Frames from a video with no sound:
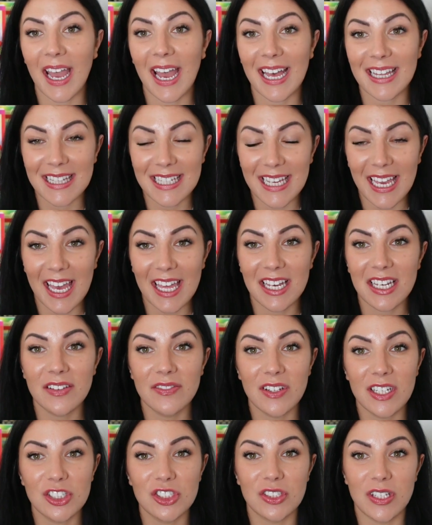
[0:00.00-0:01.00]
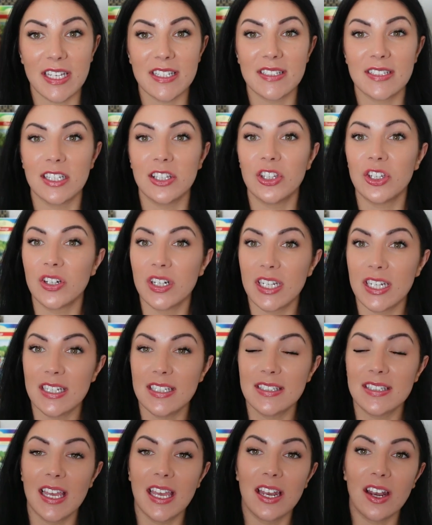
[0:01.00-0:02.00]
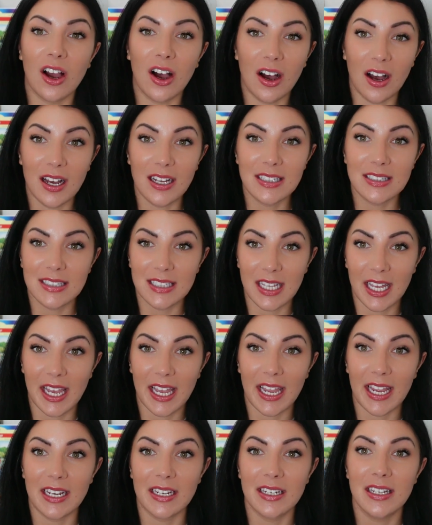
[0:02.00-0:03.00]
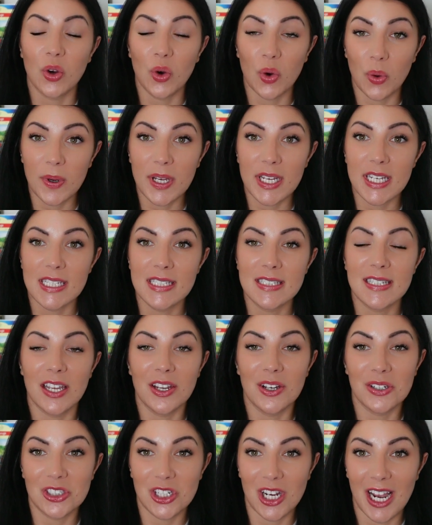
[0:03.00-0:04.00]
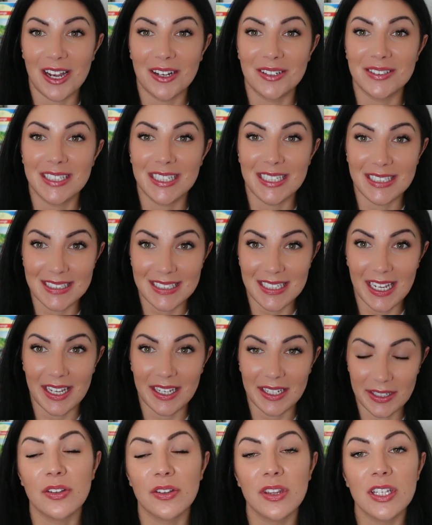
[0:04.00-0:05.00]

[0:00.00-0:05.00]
At the end of each lesson, there is an online quiz that your child can take.